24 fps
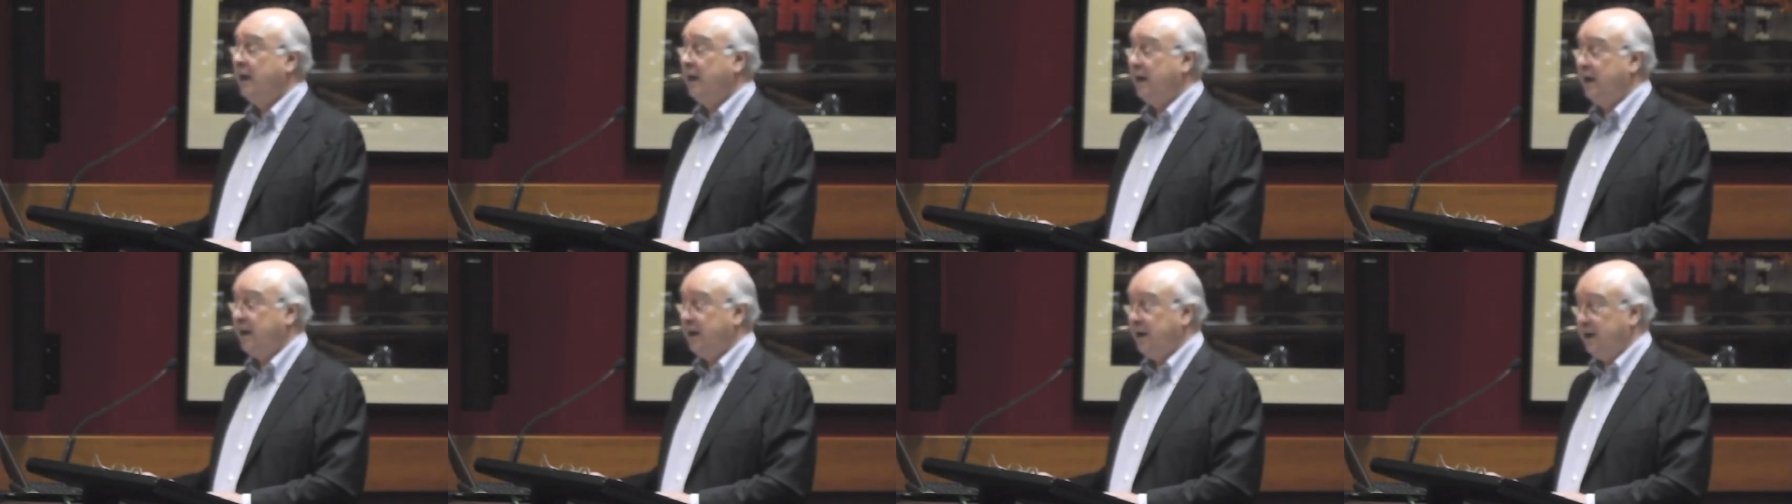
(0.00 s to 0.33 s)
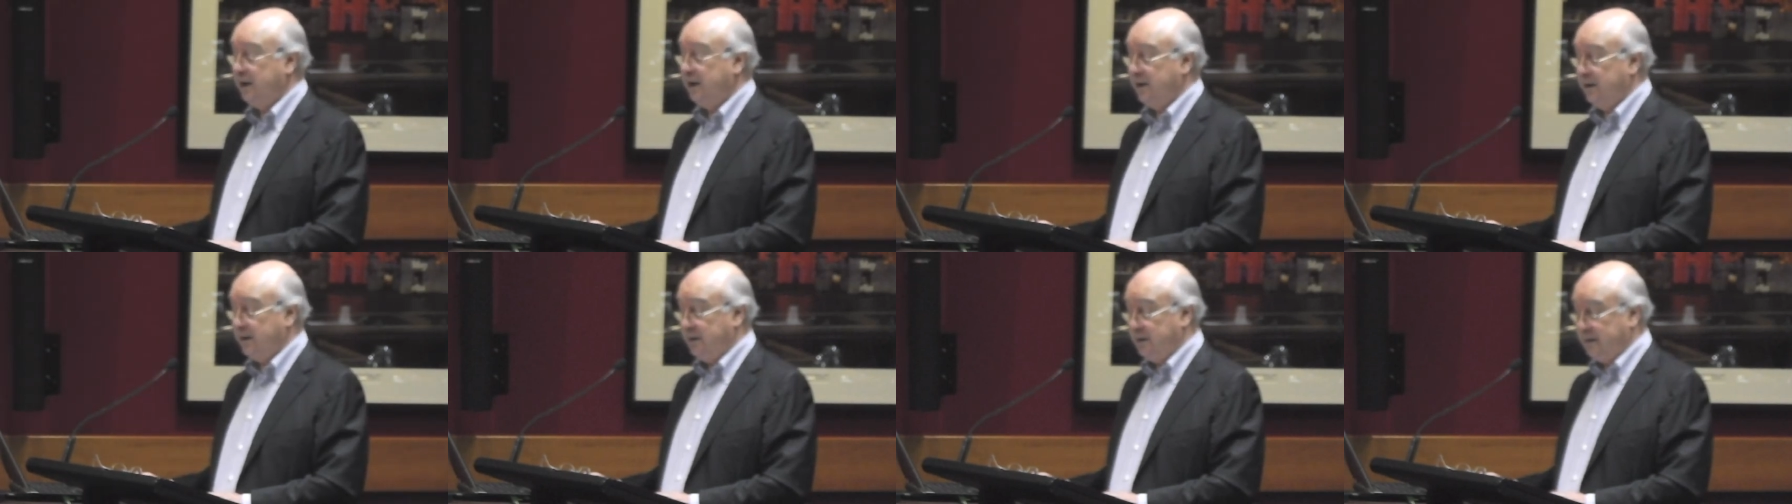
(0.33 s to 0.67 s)

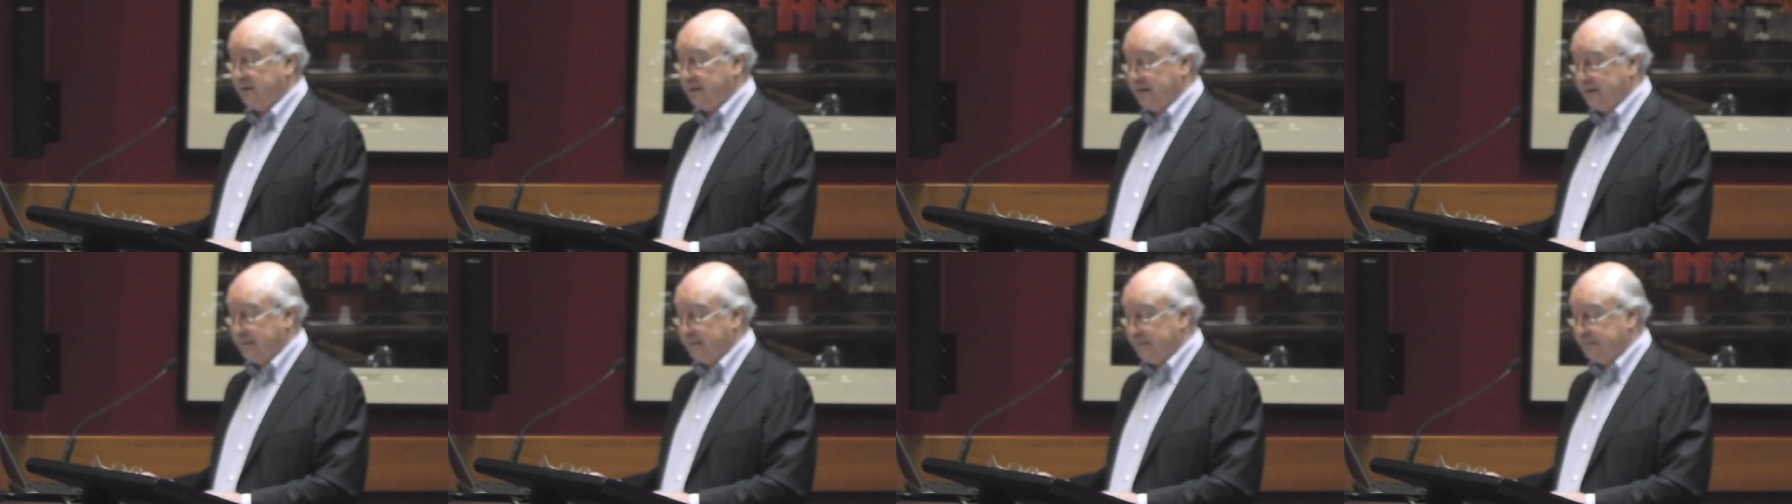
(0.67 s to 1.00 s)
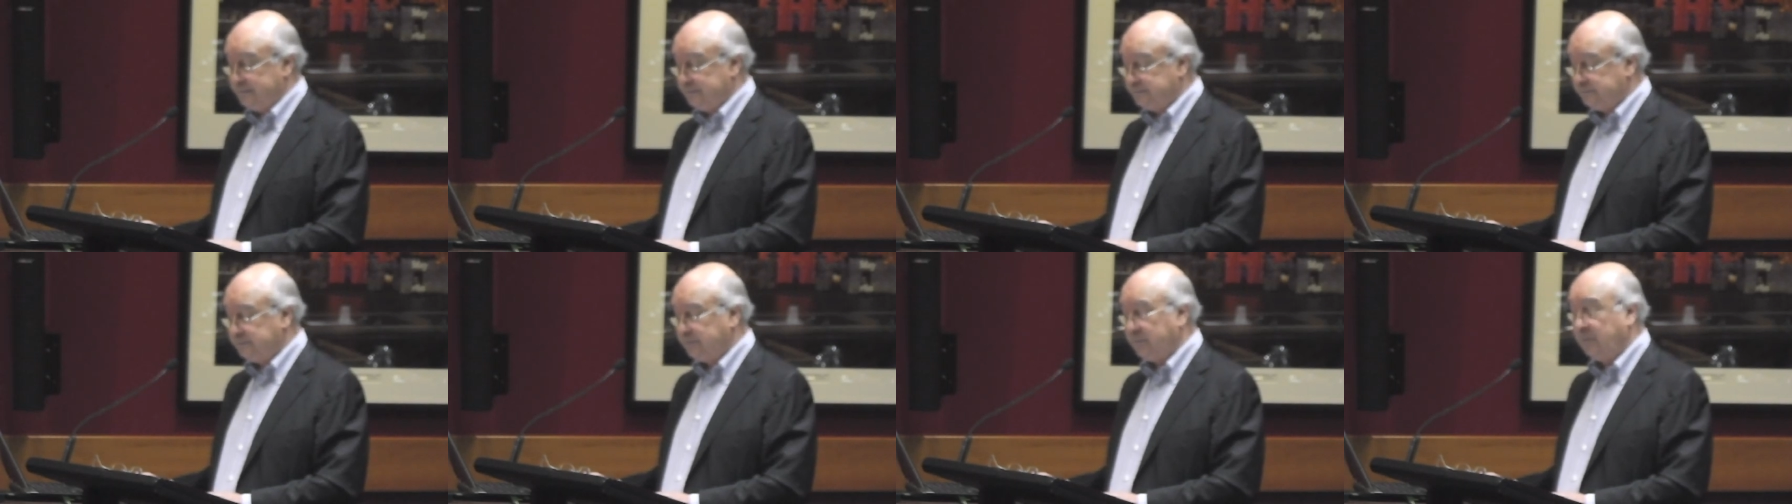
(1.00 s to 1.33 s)
and
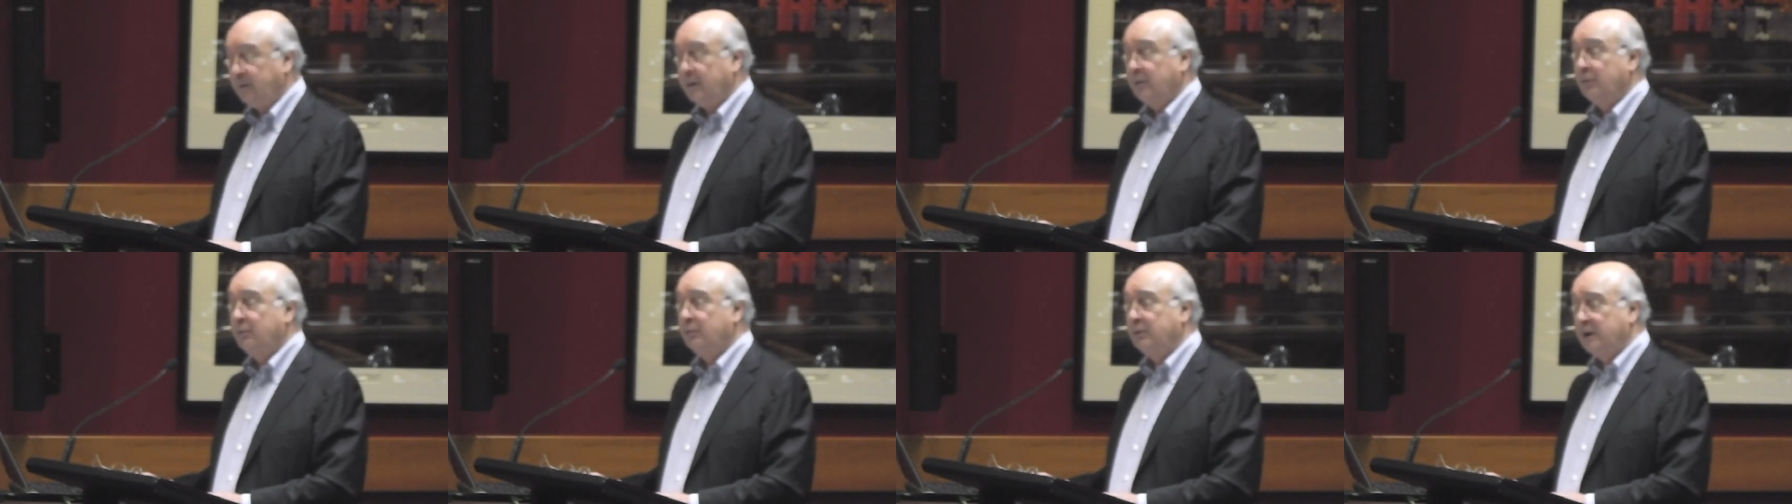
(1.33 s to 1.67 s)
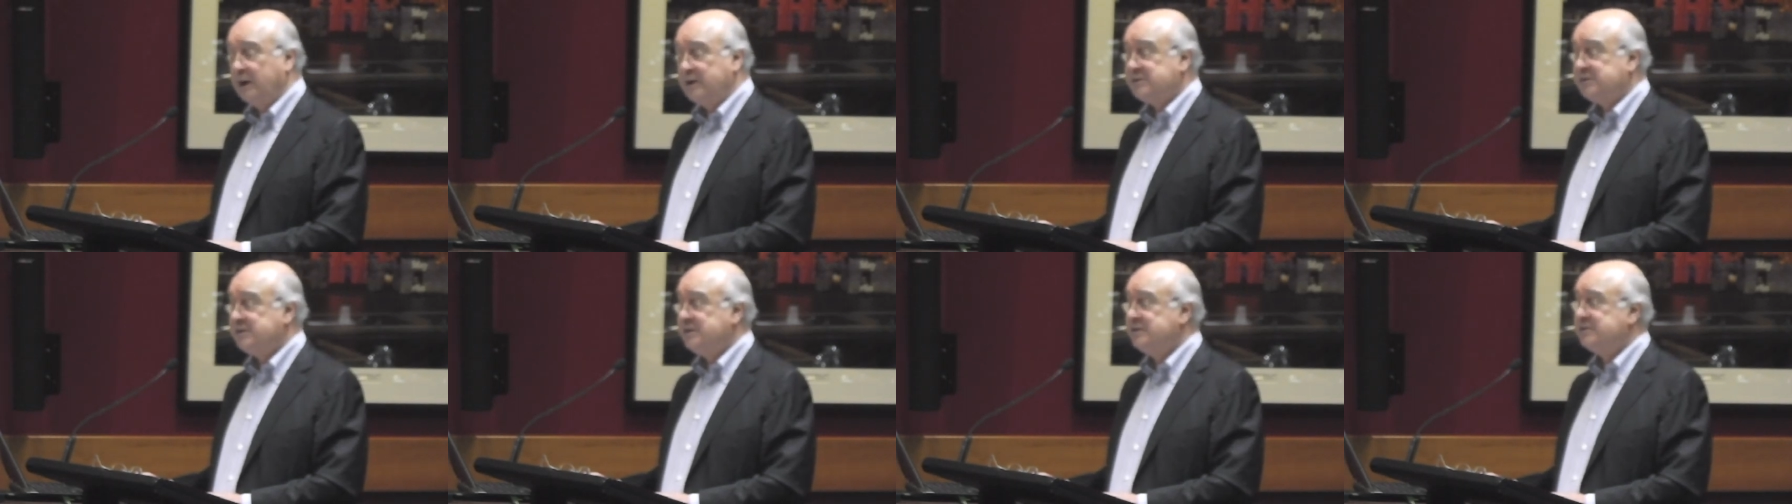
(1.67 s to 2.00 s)
um,
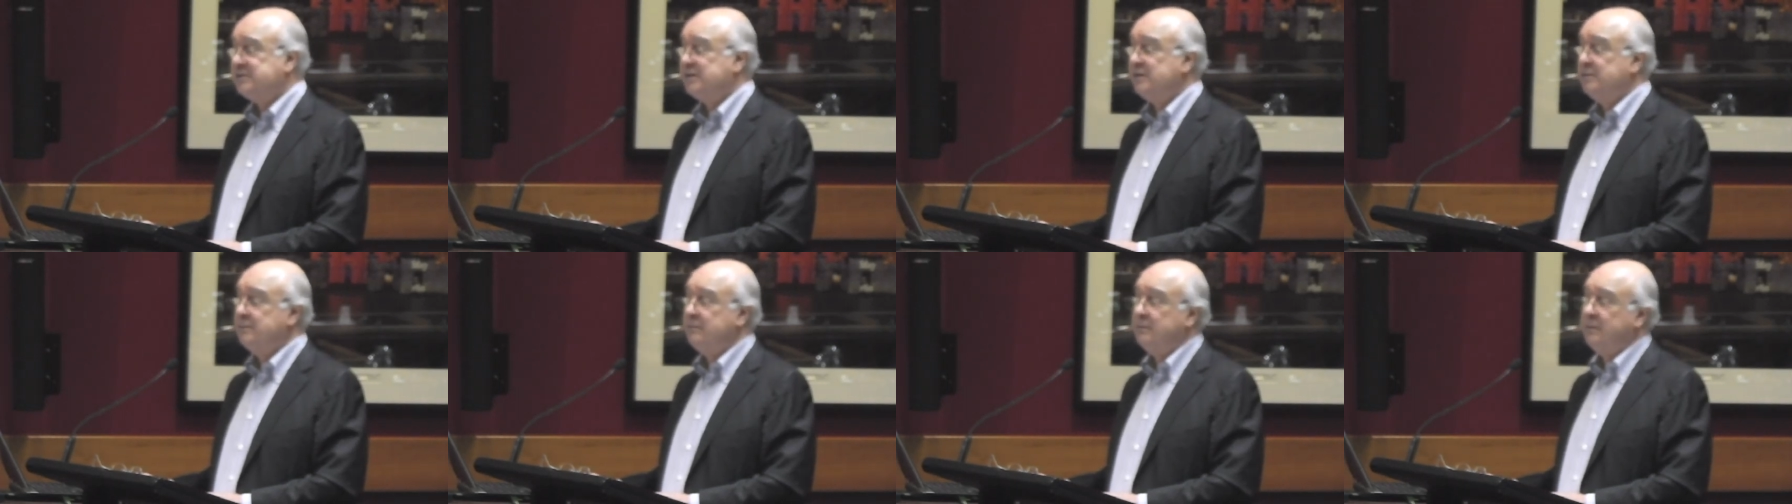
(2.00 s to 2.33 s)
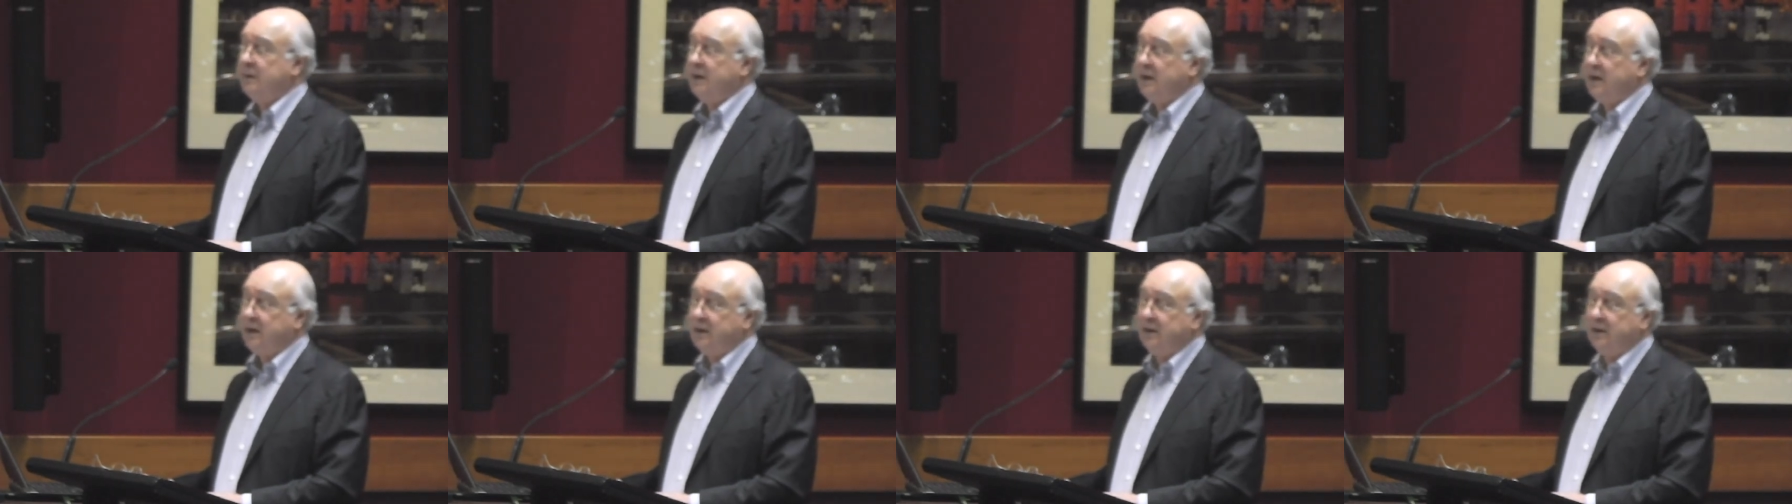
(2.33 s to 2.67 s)
racism
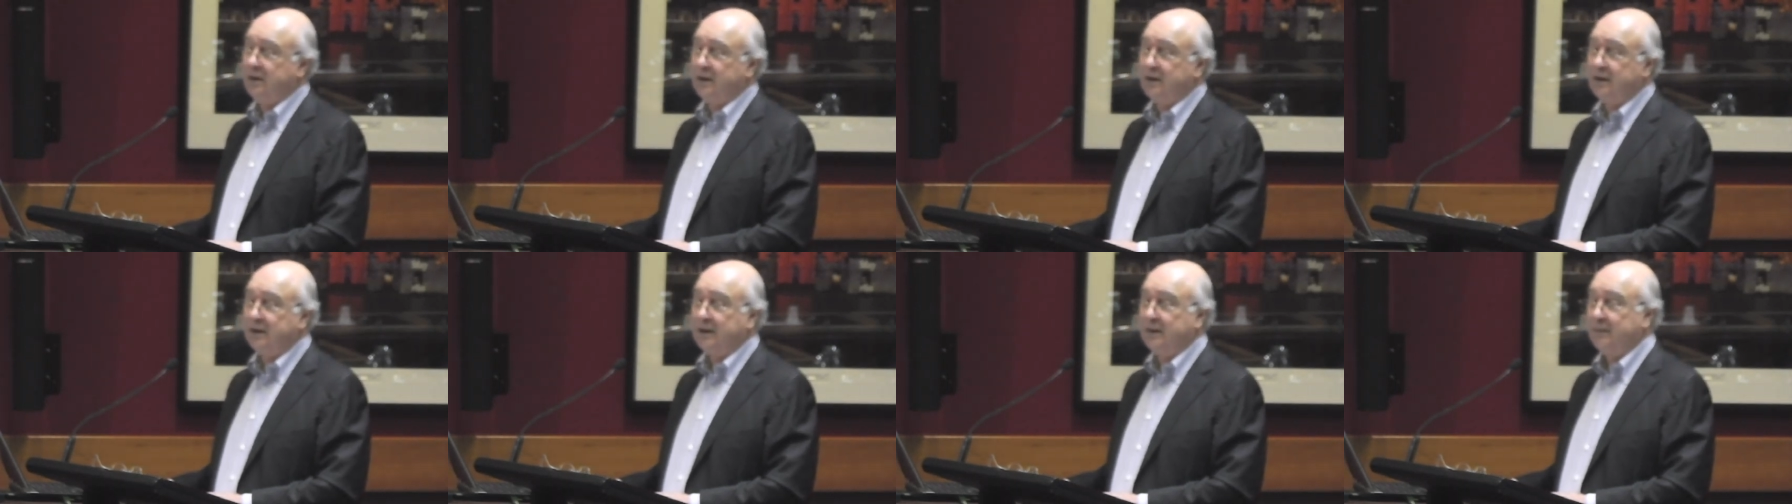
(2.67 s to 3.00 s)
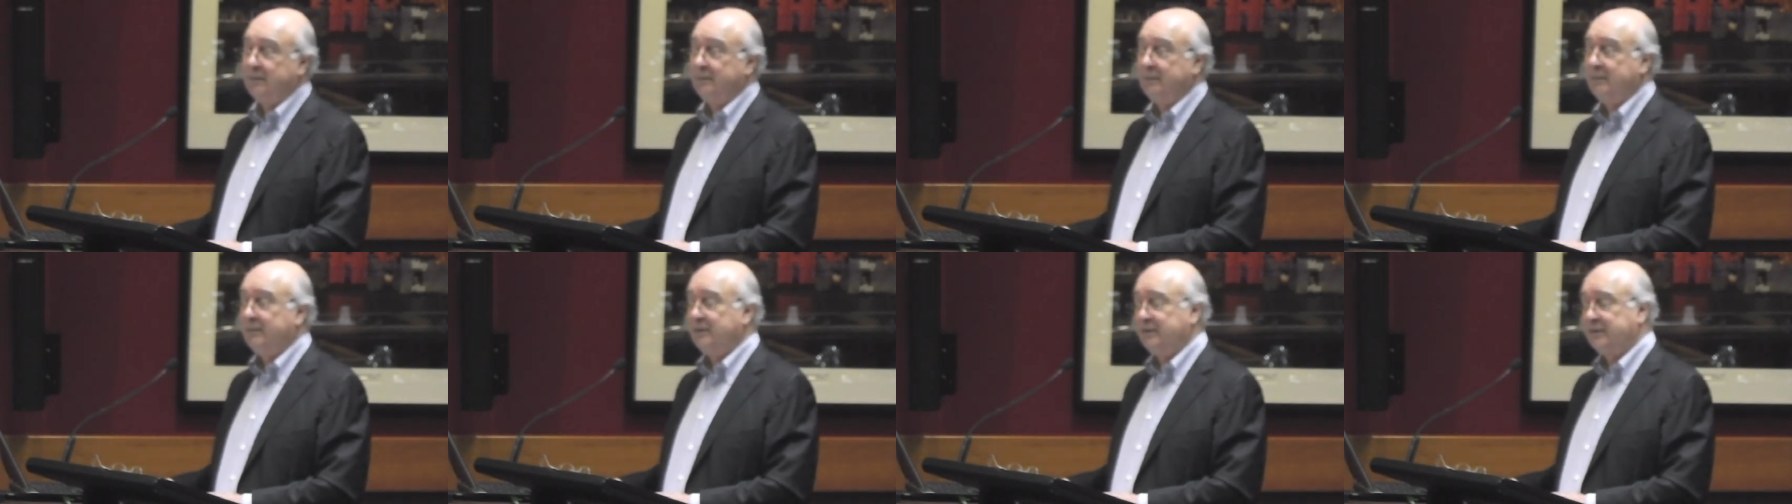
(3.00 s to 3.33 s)
and um,